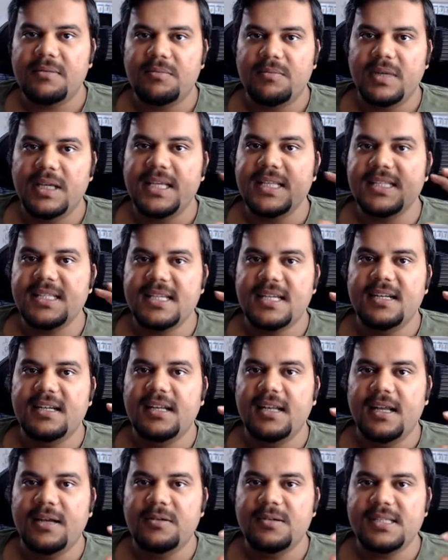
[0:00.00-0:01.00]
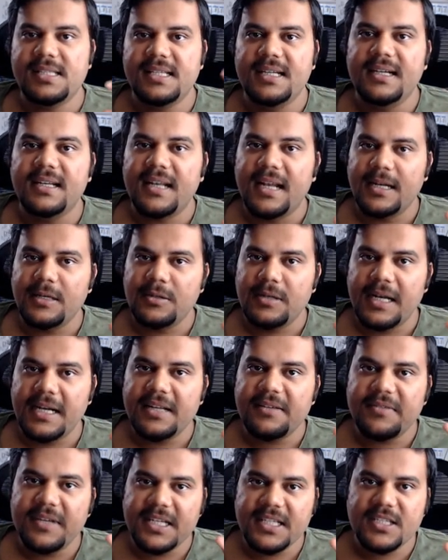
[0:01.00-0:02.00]
in general, I would say try to write
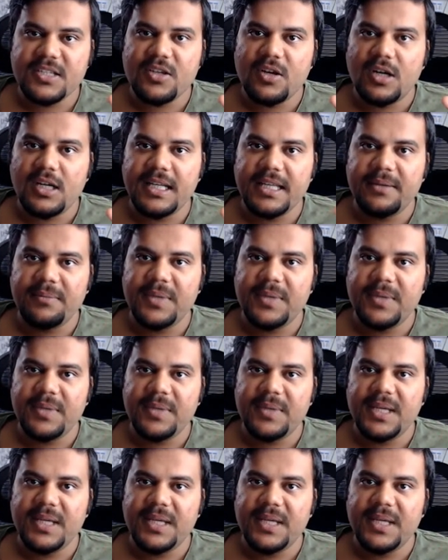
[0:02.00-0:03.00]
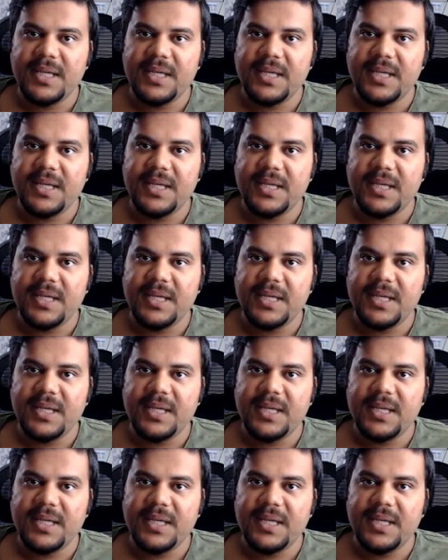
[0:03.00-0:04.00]
a very short email and try to put
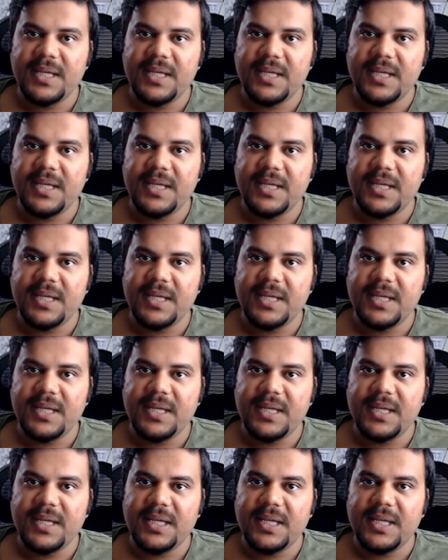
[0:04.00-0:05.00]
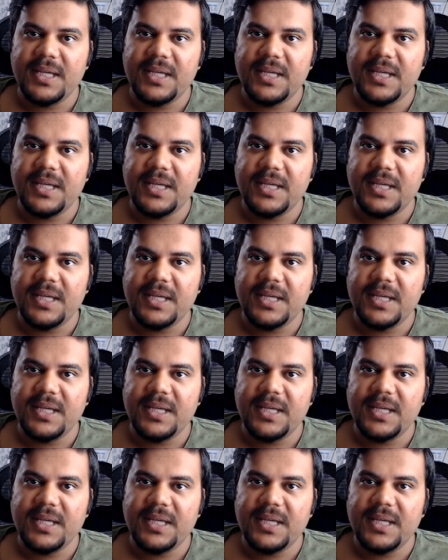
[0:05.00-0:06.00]
everything instead of
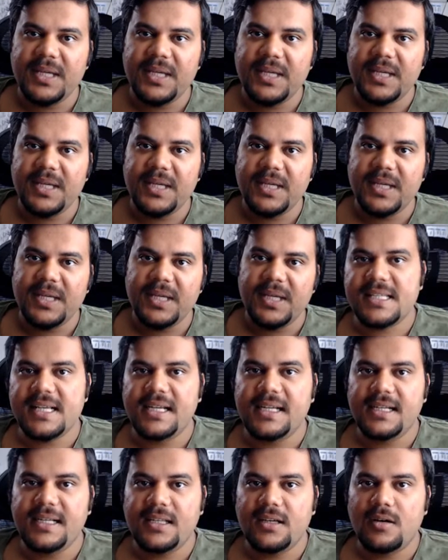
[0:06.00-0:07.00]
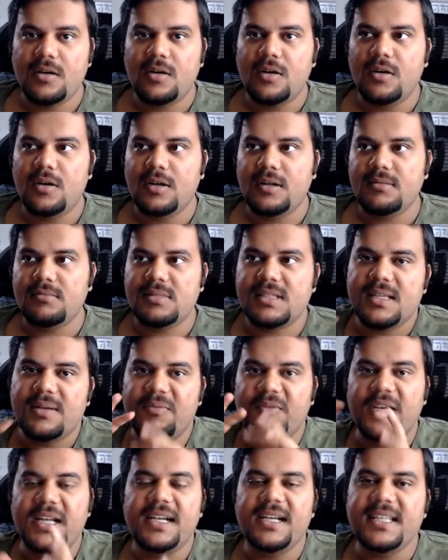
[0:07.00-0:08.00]
attachments in a website or
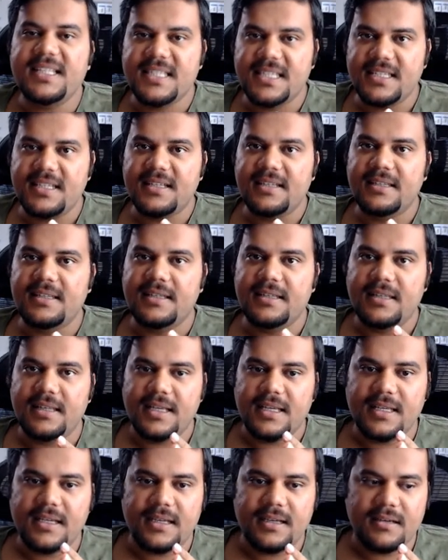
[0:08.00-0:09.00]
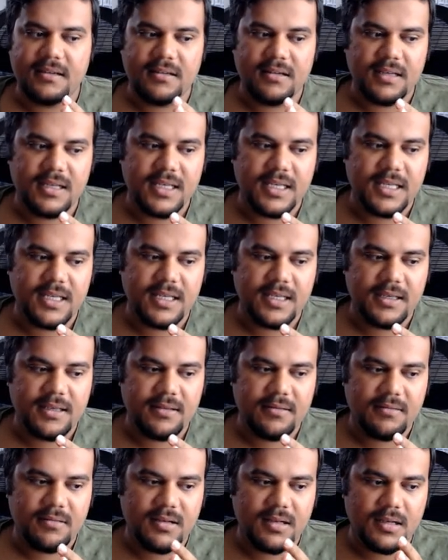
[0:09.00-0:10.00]
somewhere digitally, like
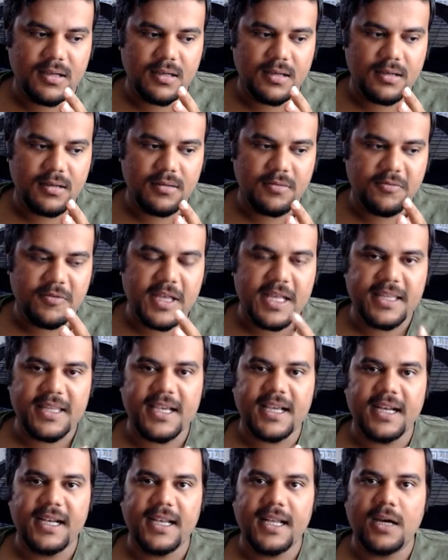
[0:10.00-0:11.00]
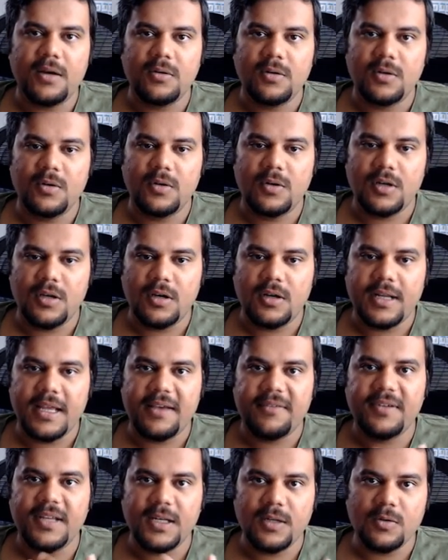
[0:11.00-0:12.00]
where they can download or
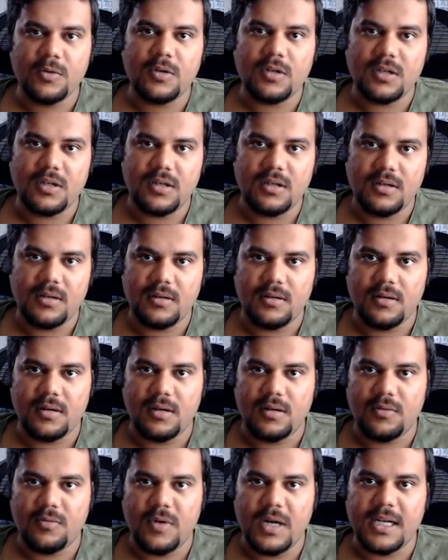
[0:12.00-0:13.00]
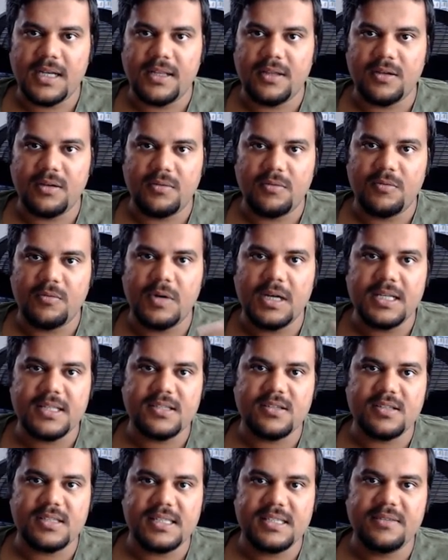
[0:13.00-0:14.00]
have a look. What is
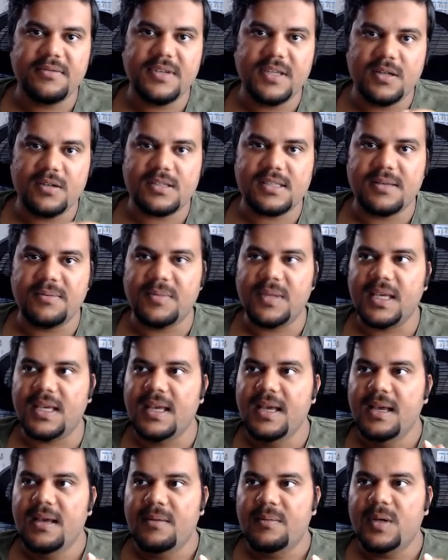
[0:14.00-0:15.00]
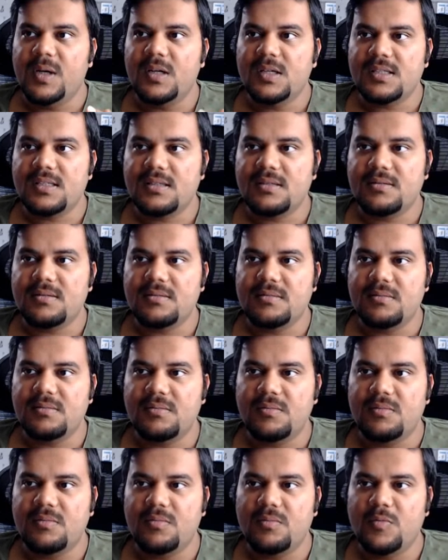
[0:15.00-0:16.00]
your CV or something, because
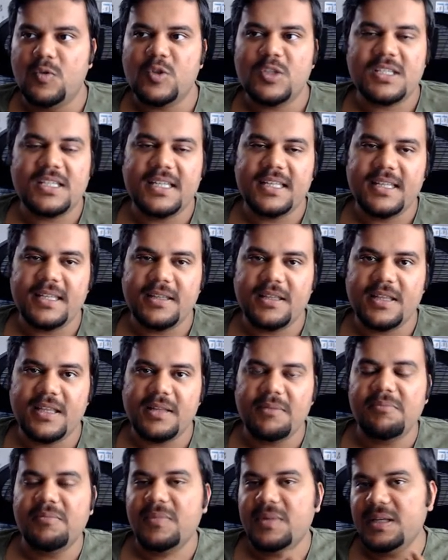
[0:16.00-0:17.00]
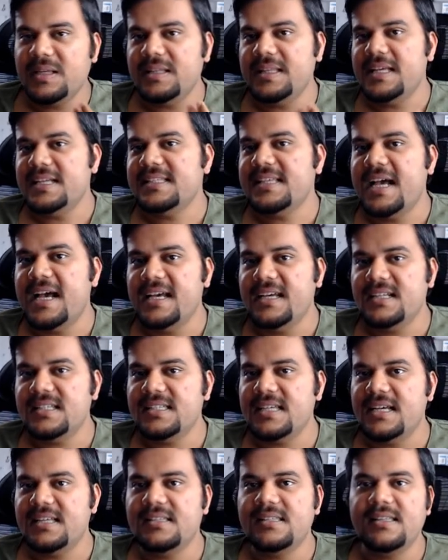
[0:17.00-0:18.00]
mostly there's a higher
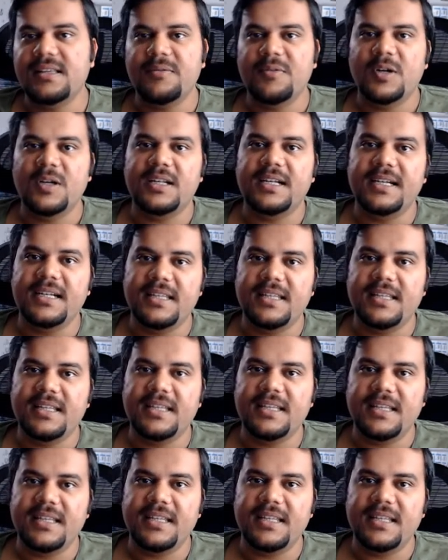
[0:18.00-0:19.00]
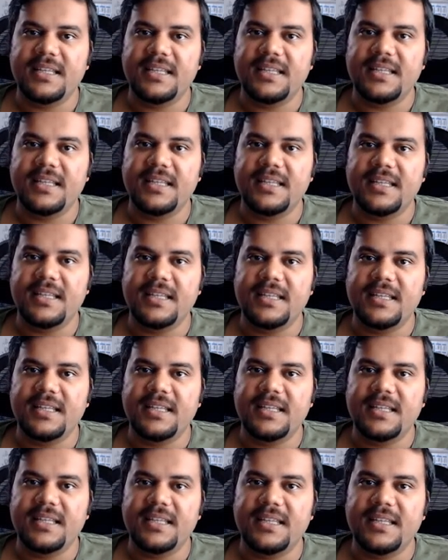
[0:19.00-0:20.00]
chance they won't read the email because they are so
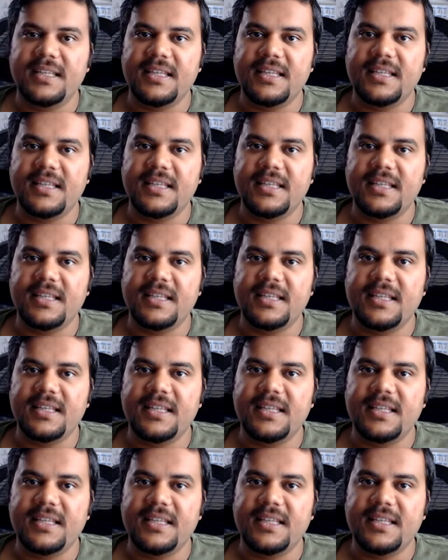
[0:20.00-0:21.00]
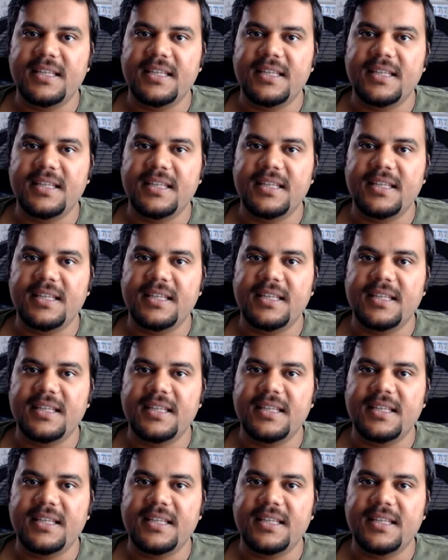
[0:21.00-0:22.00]
busy, and even if they read the email,
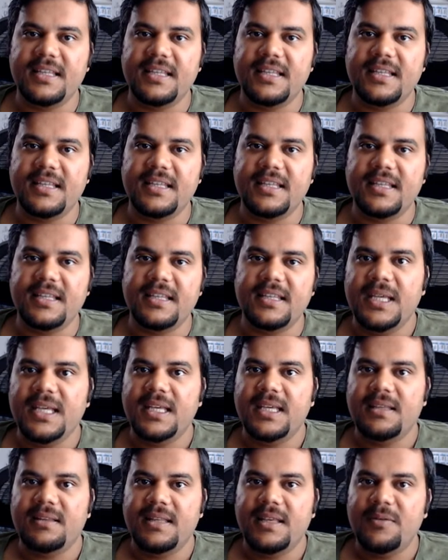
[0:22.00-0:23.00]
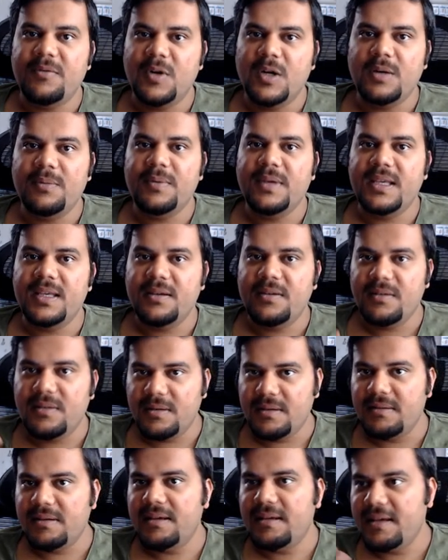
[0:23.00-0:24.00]
they won't be
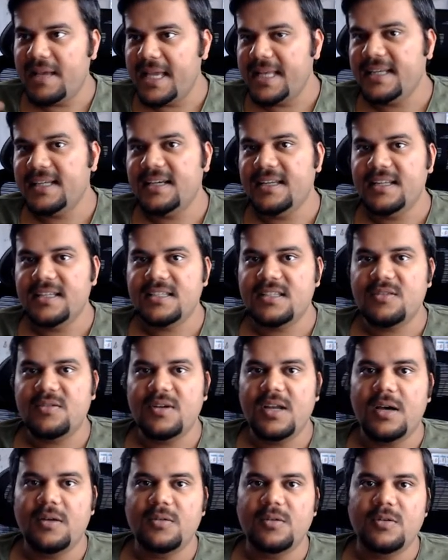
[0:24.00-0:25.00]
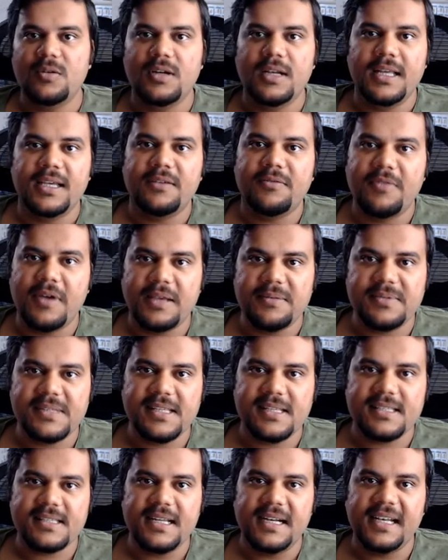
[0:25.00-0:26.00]
encouraged to download like
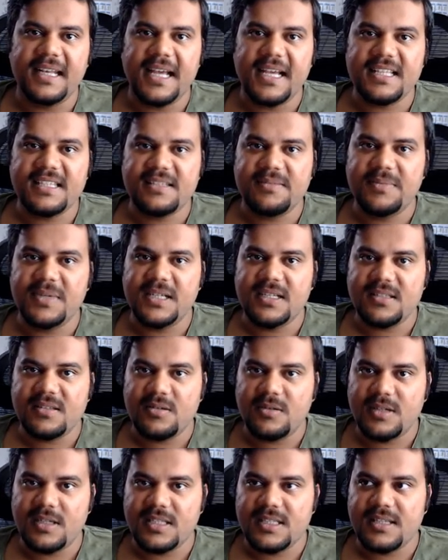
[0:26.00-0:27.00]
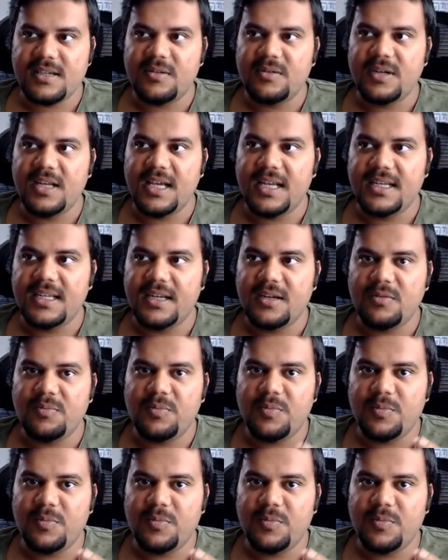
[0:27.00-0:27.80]
5-6 attachments. So it's a good idea to